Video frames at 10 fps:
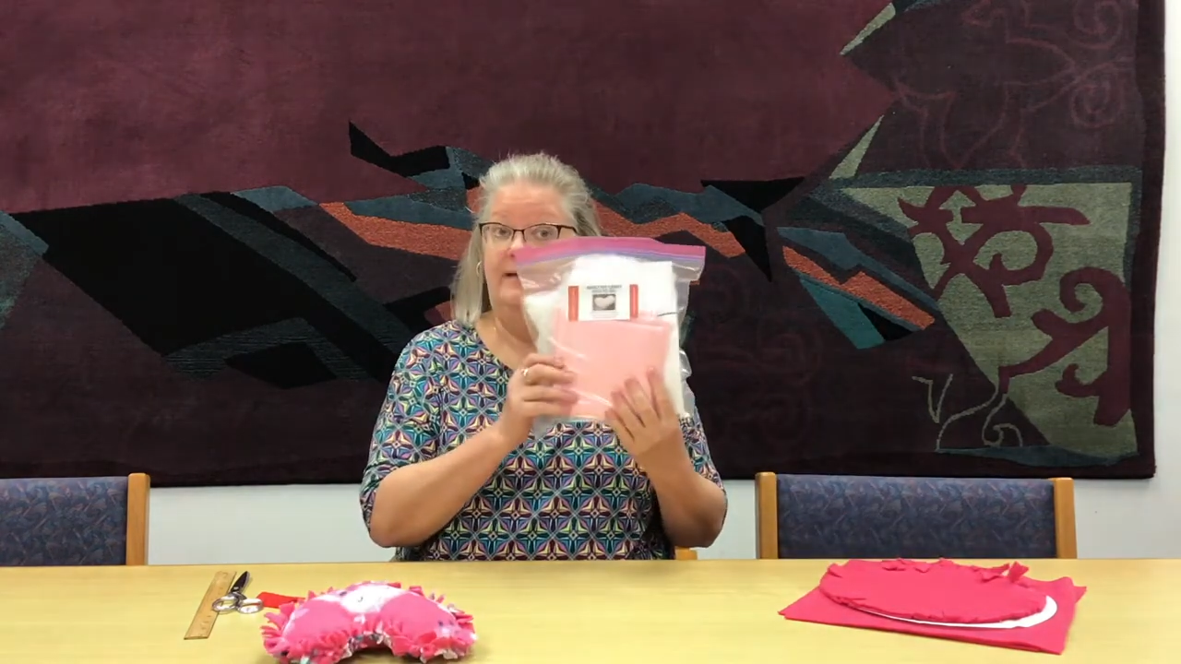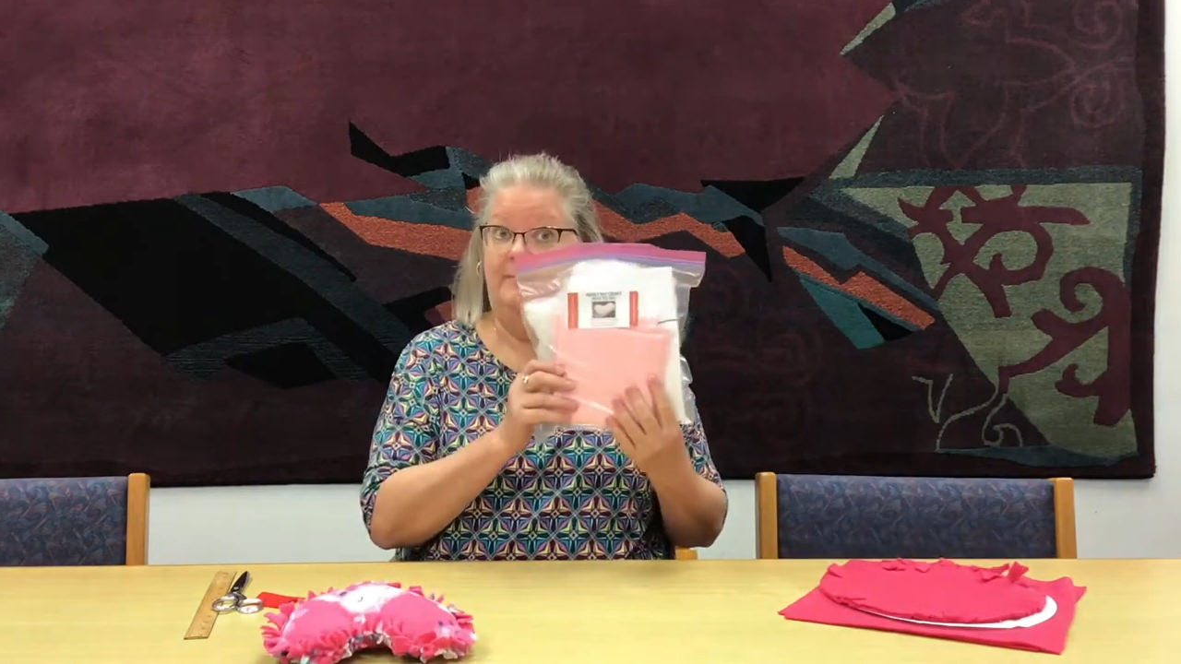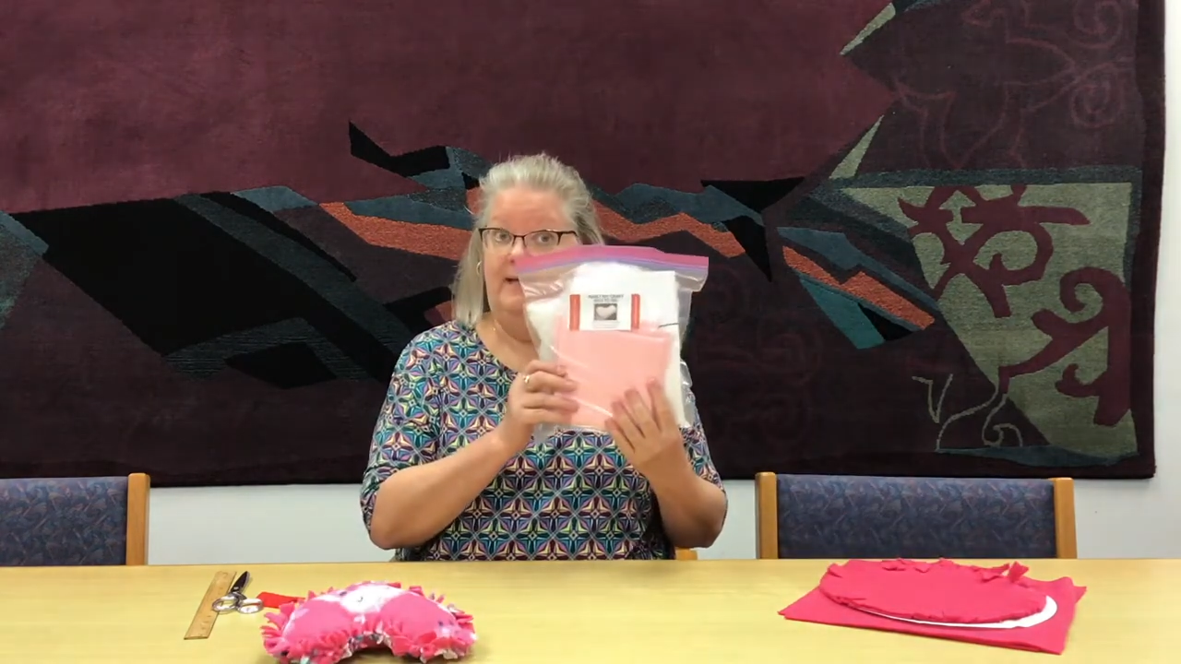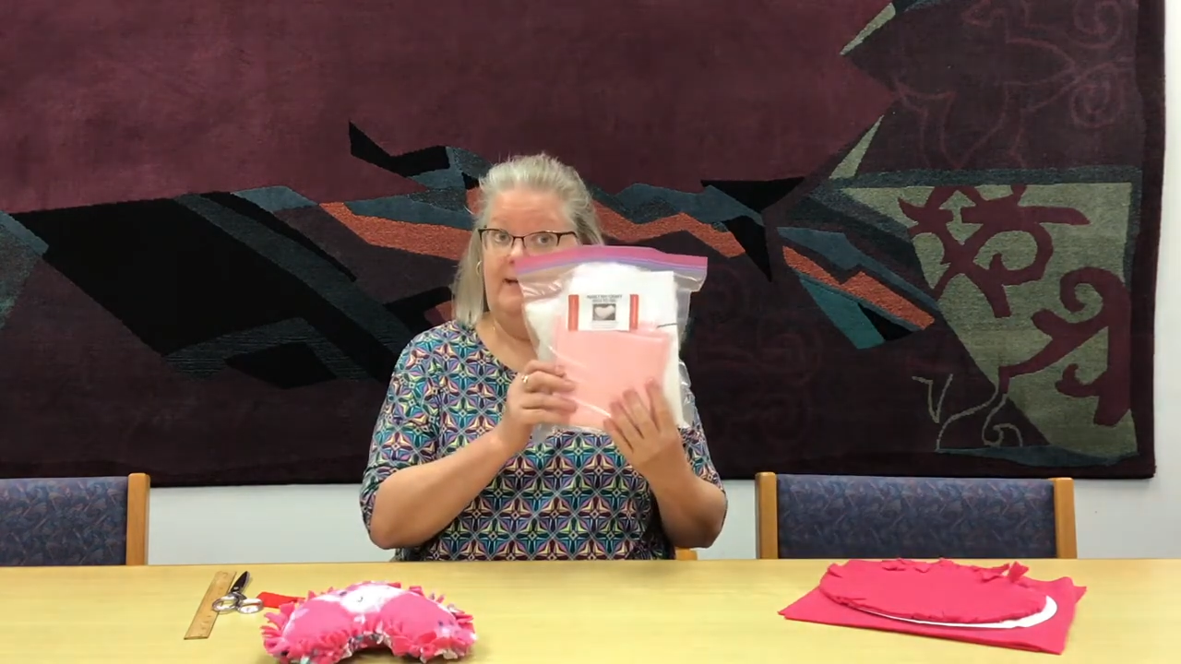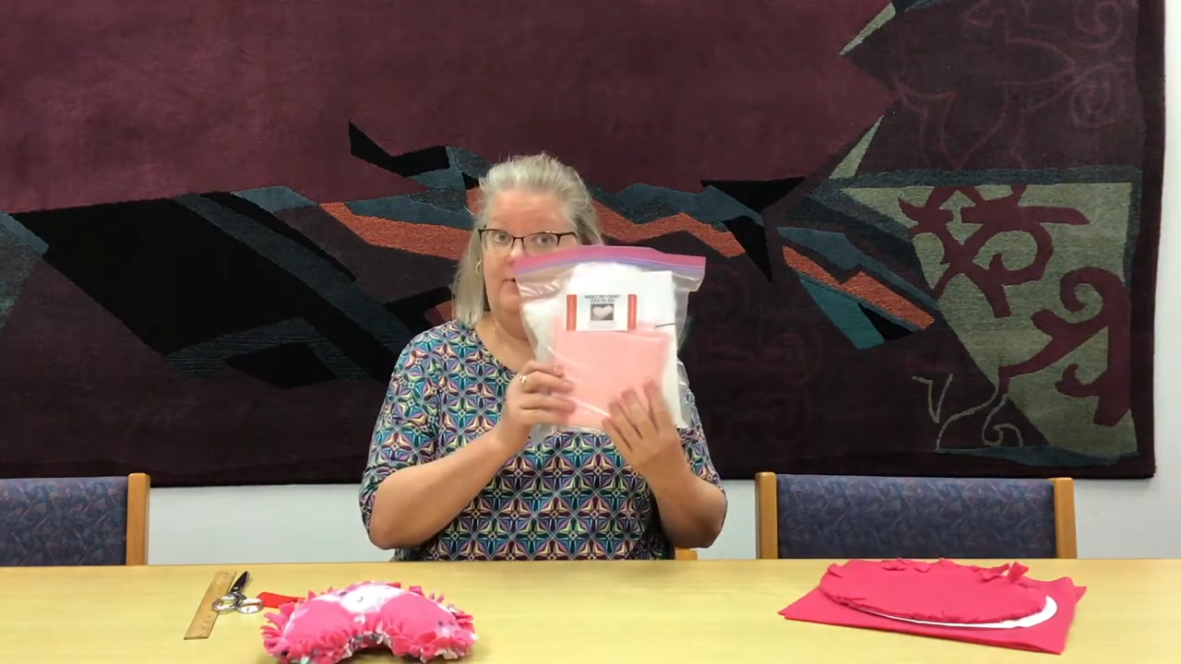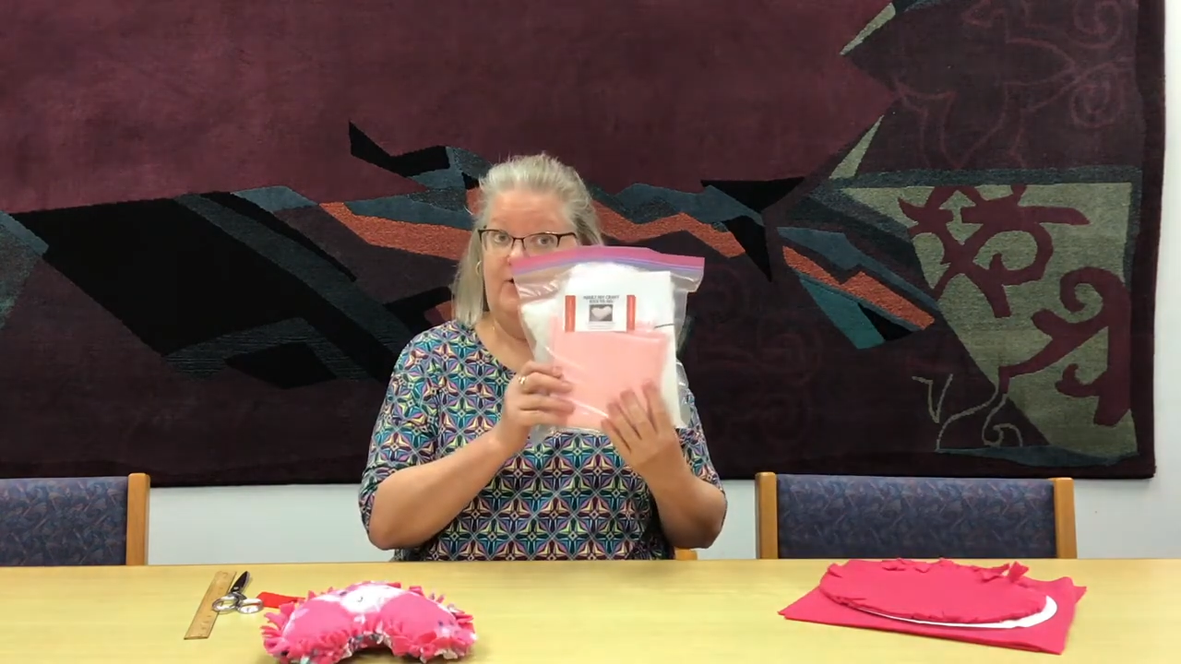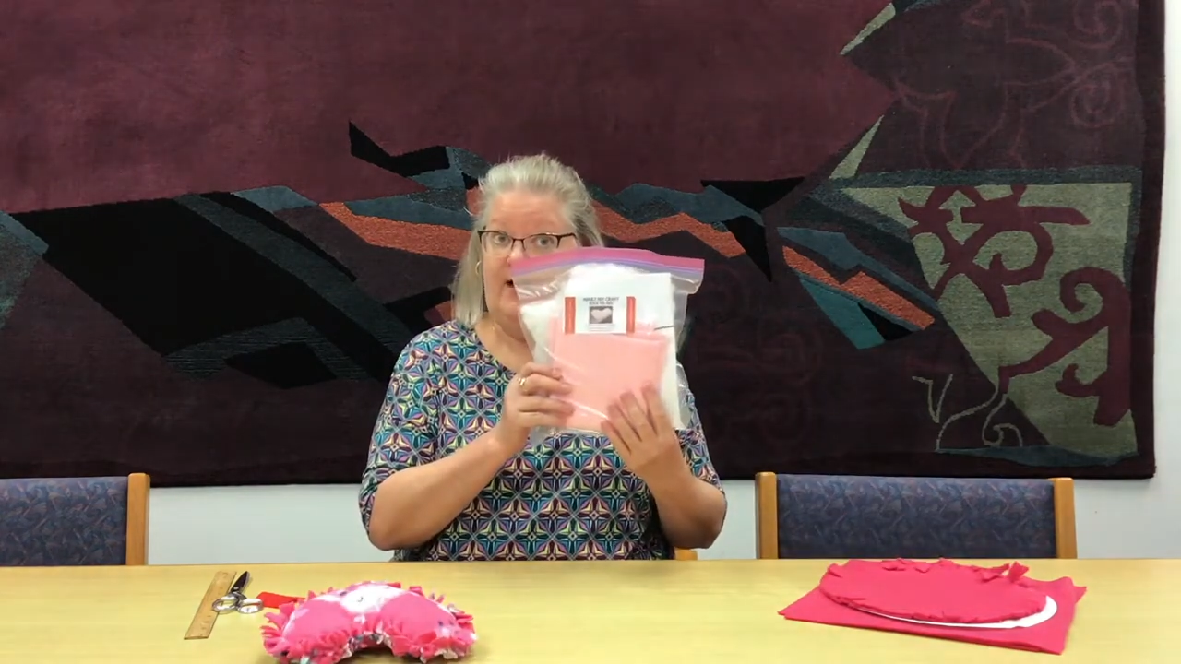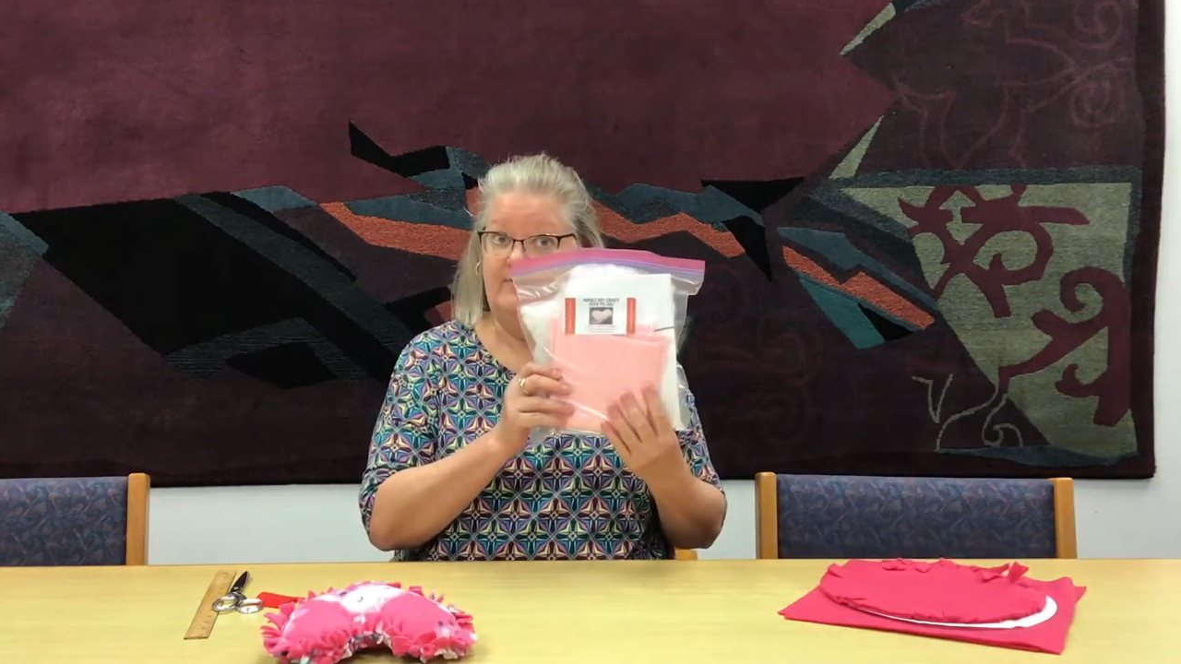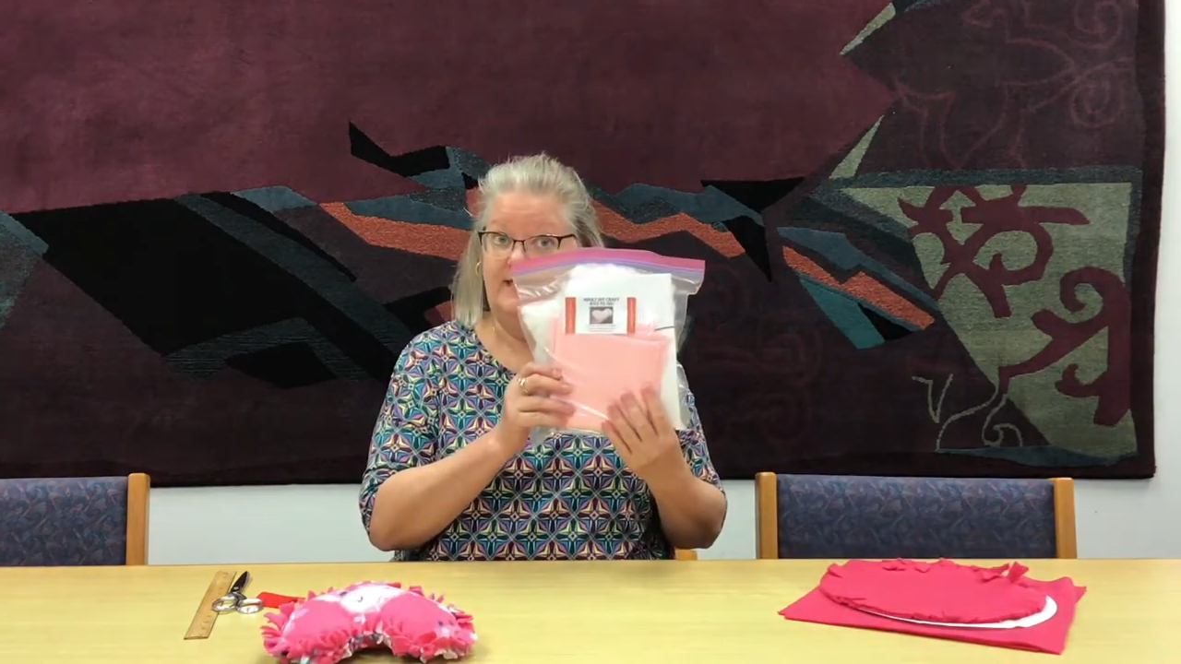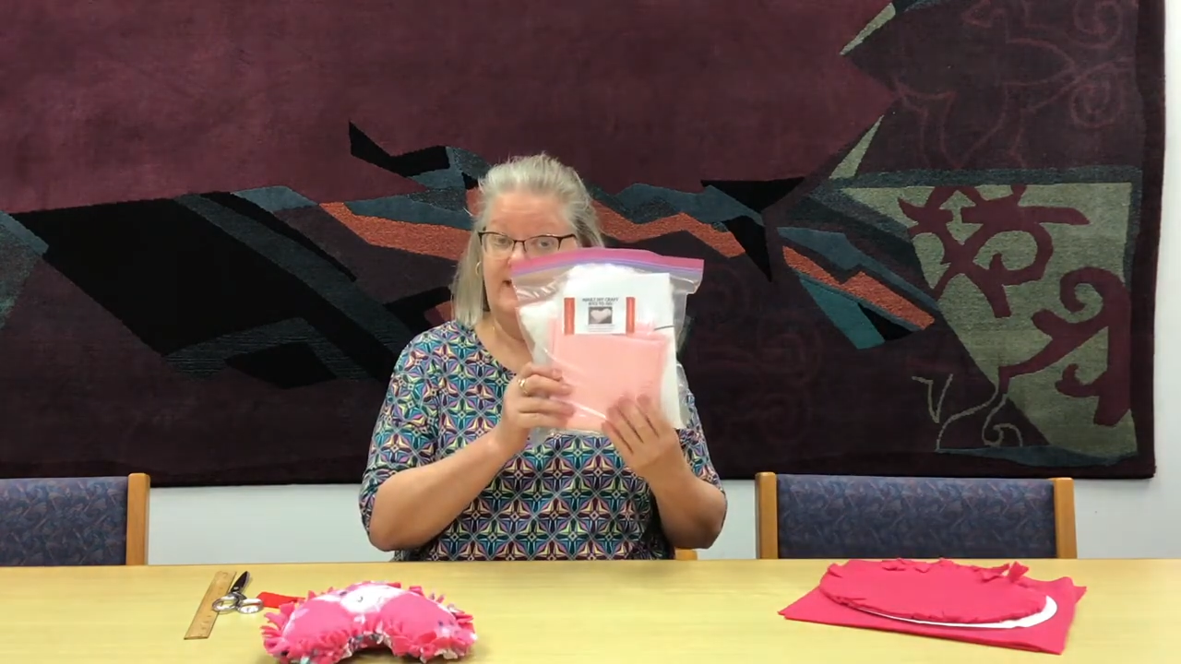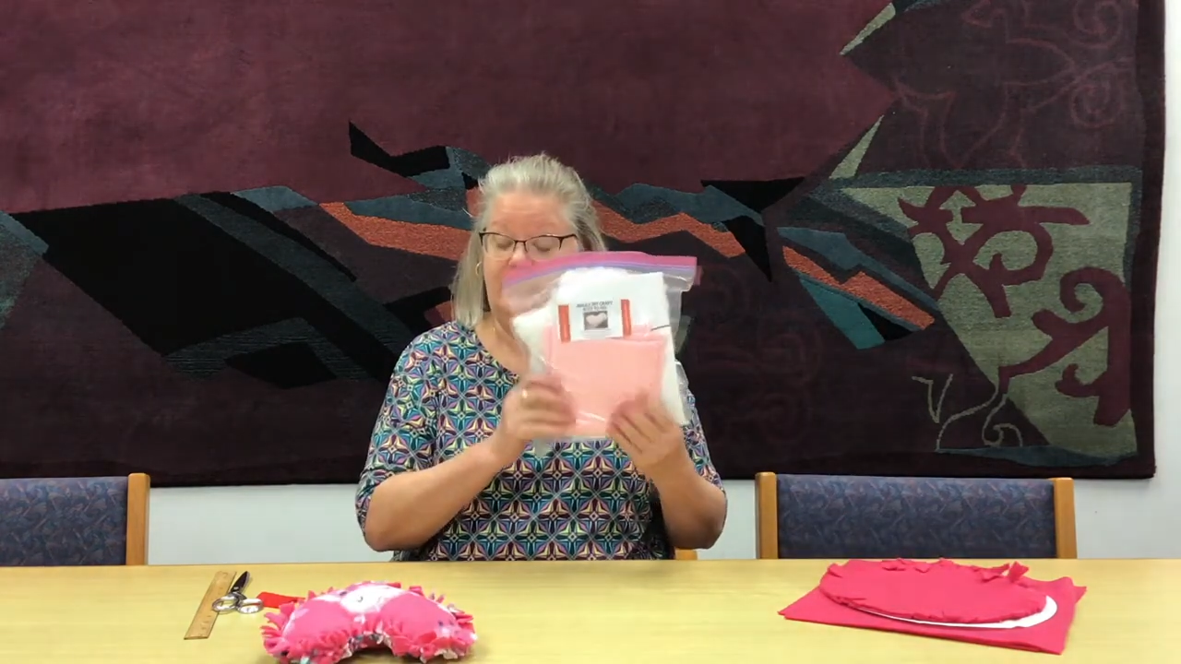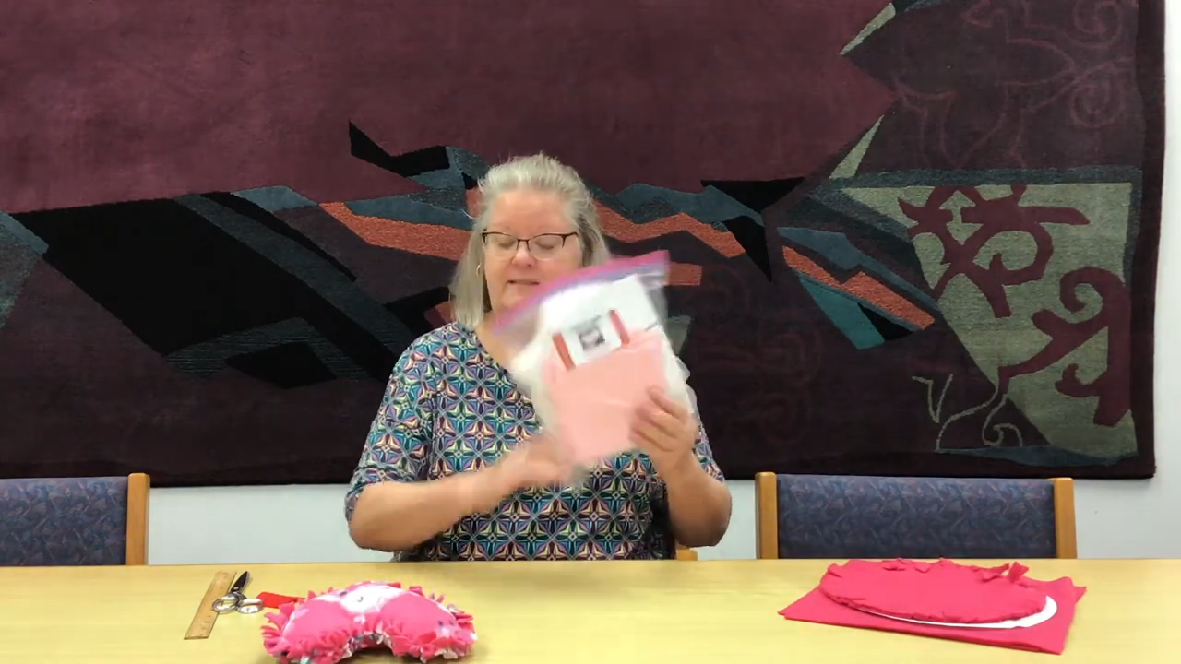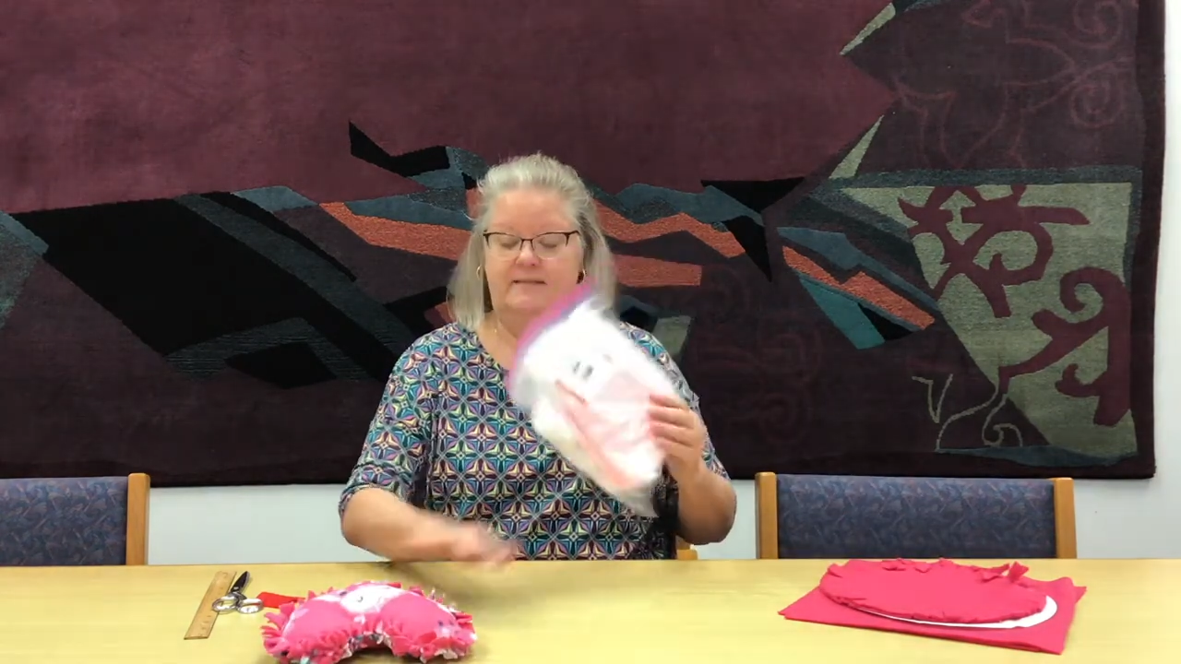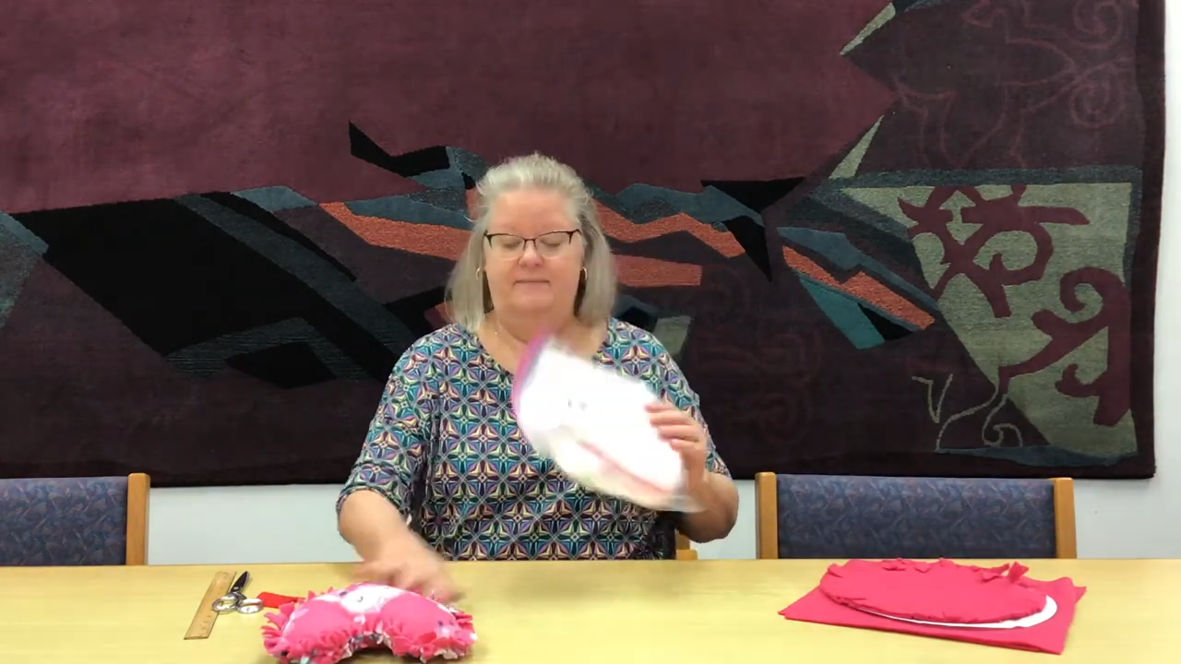pick up a craft kit.